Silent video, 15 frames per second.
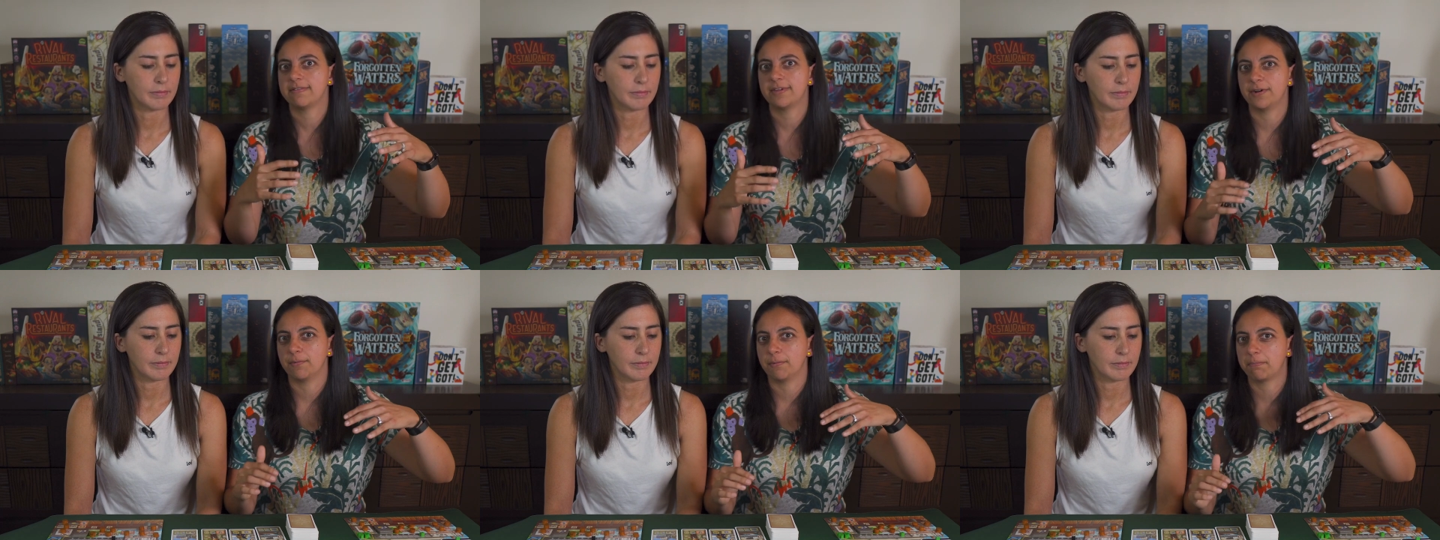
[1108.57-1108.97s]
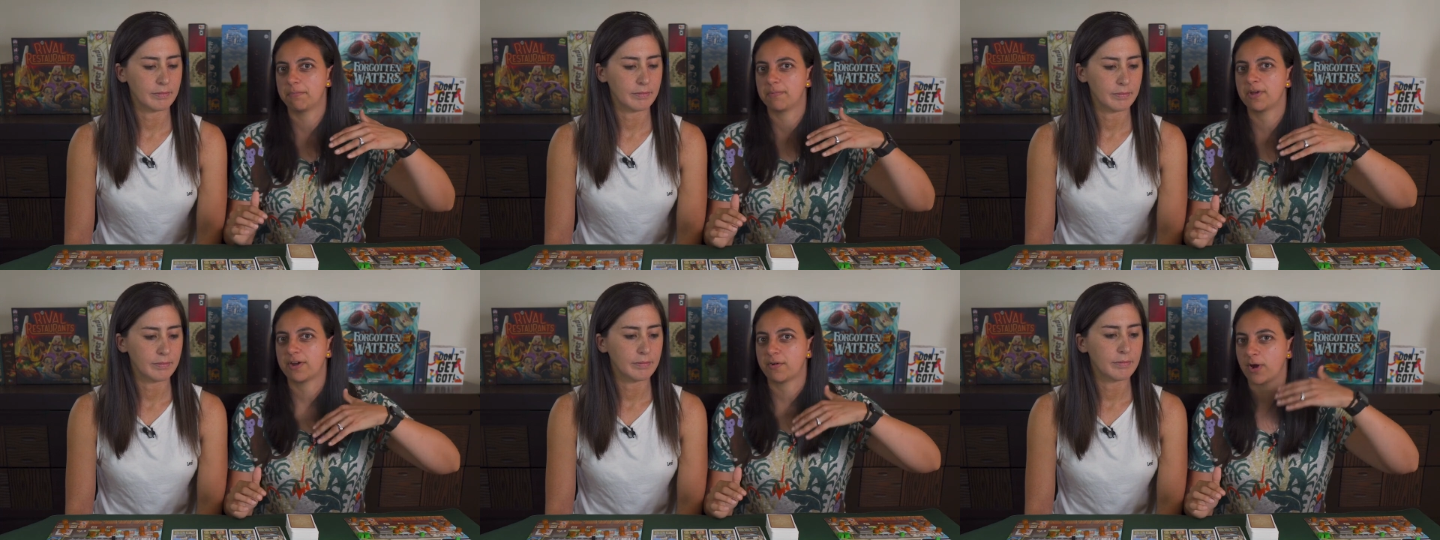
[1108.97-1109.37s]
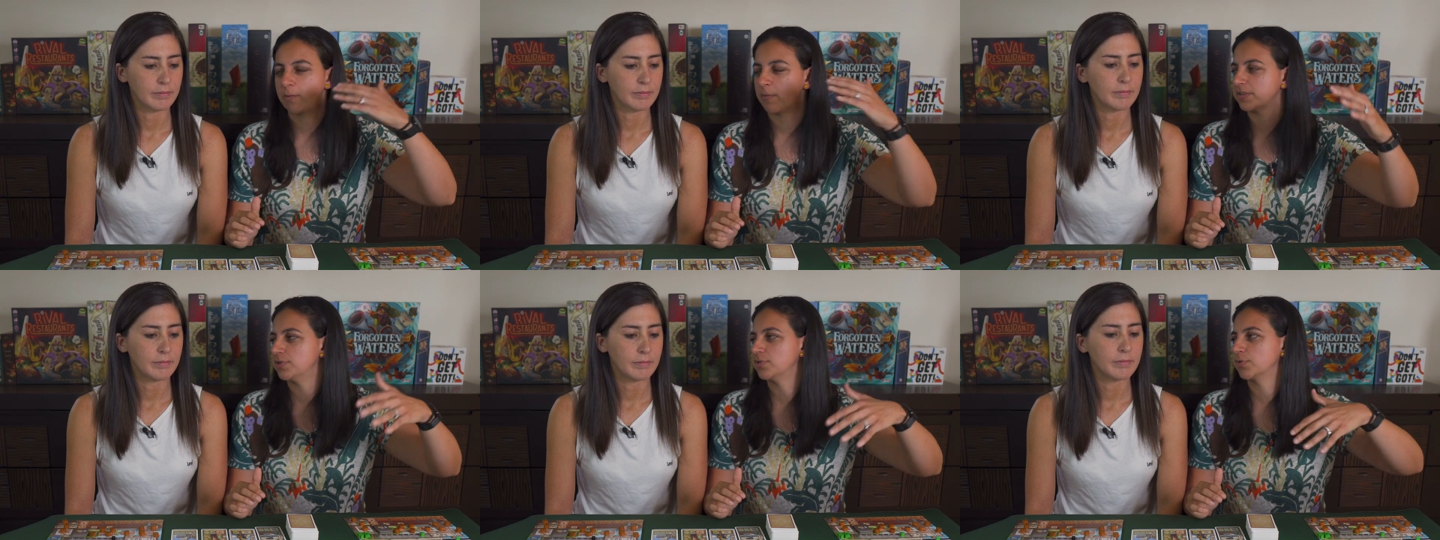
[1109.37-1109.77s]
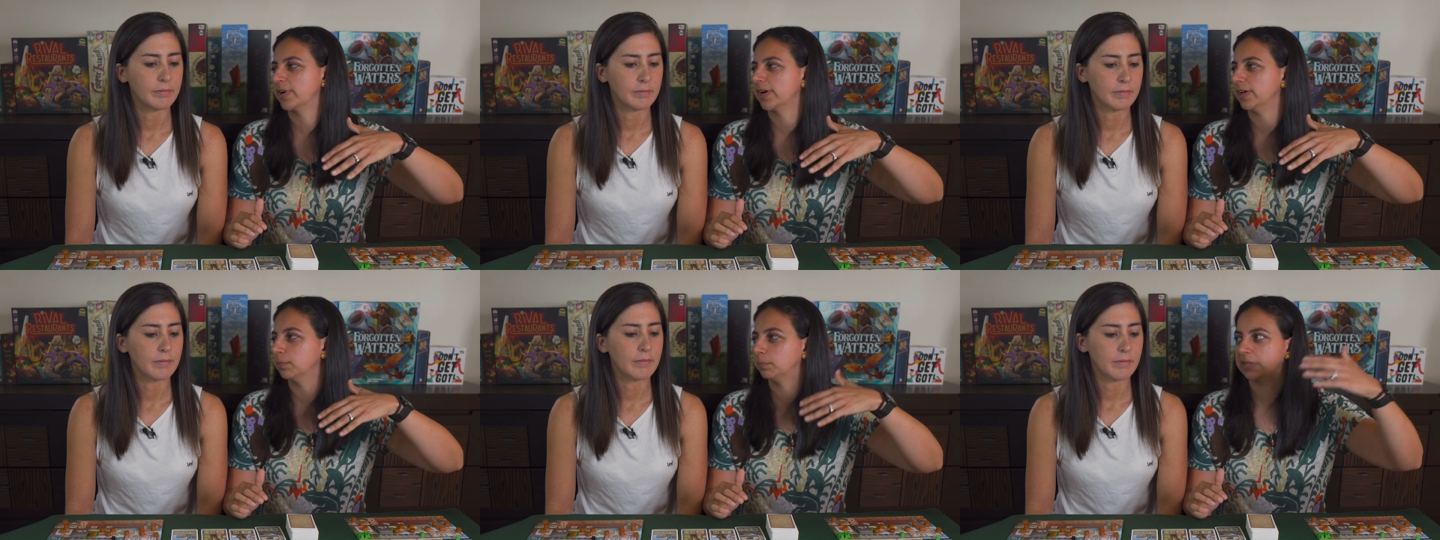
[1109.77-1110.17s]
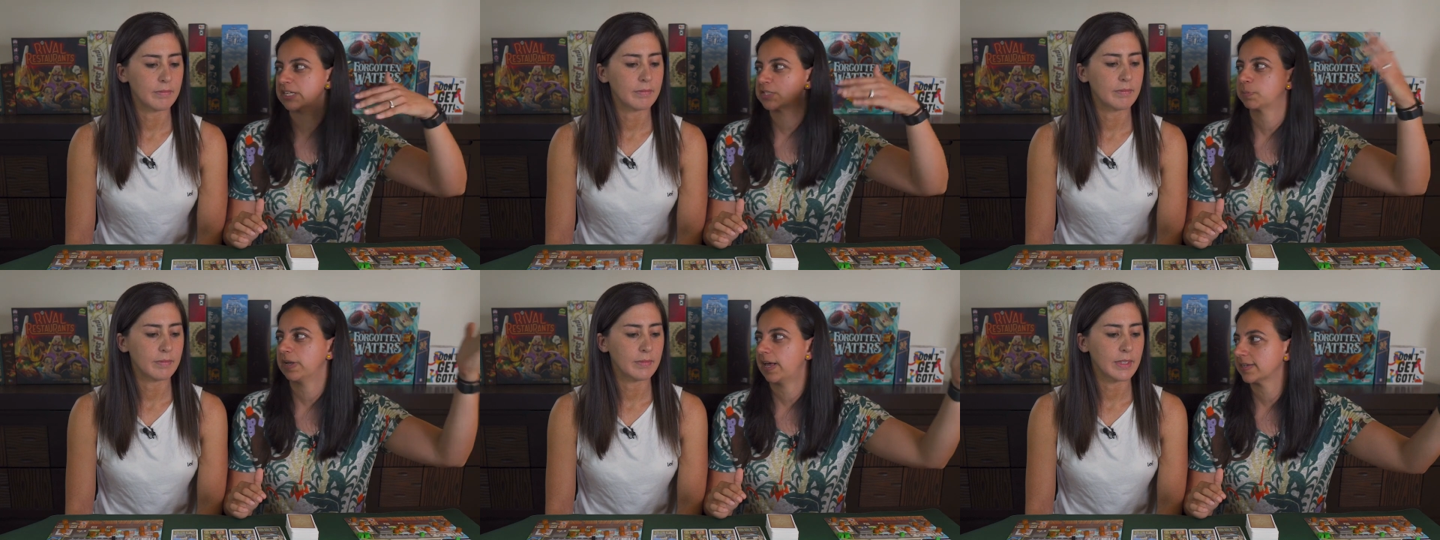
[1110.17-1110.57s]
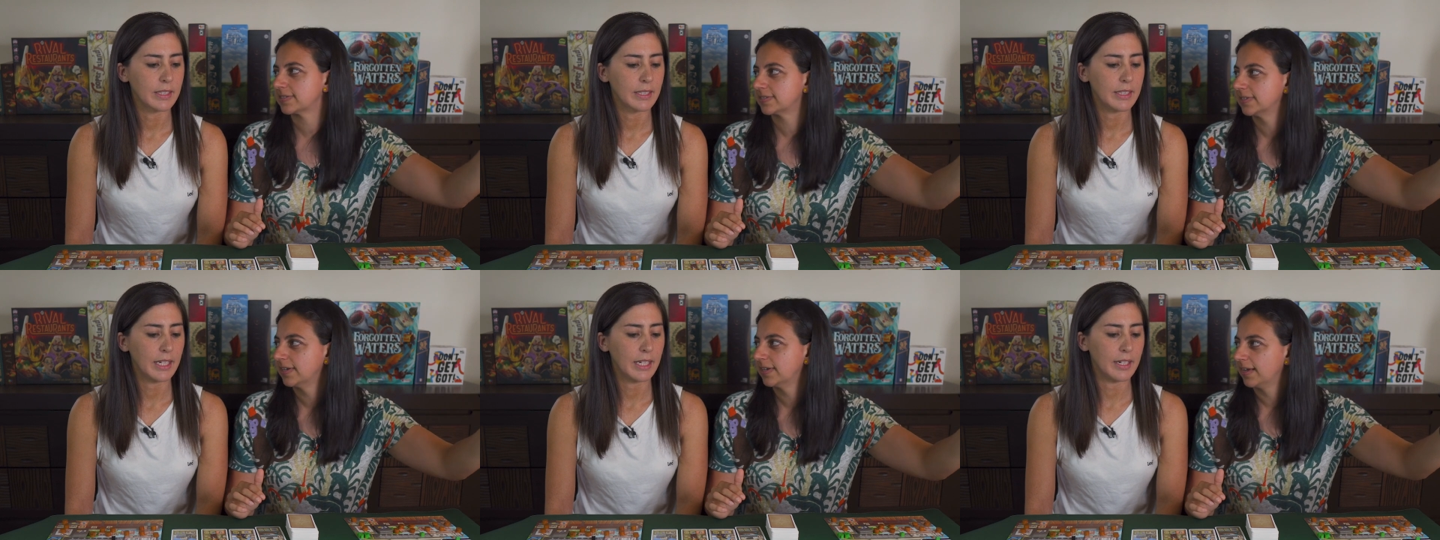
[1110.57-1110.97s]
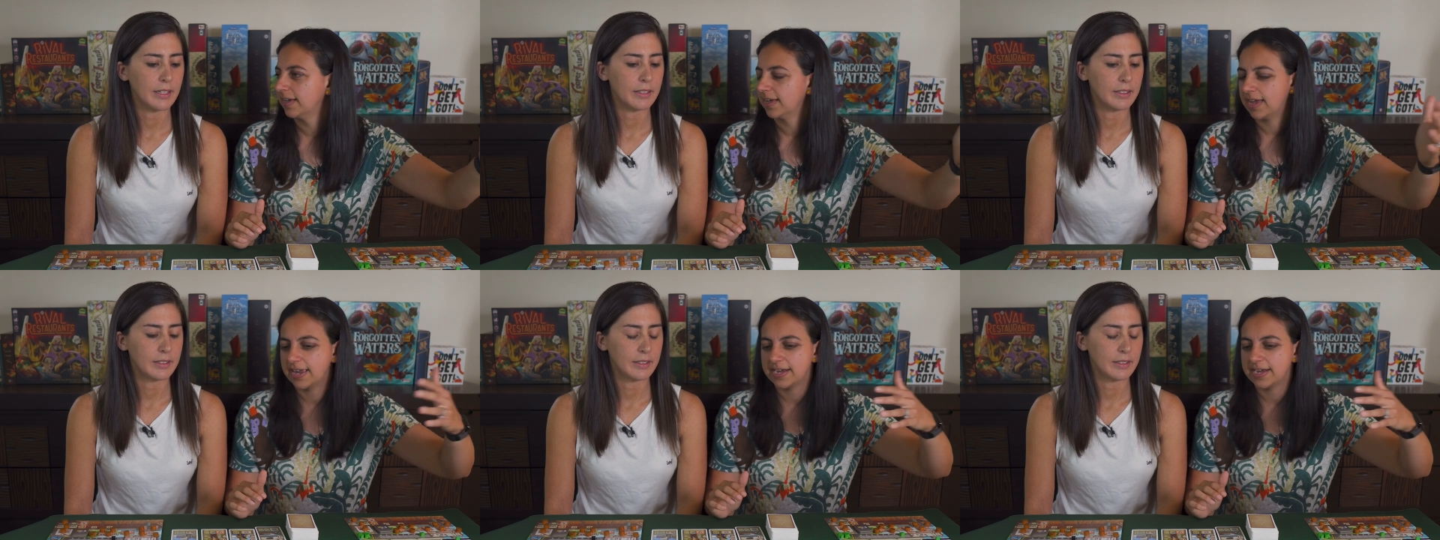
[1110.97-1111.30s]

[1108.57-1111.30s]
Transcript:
Speaker 1: you know Great Western Trail plus plus. Yeah.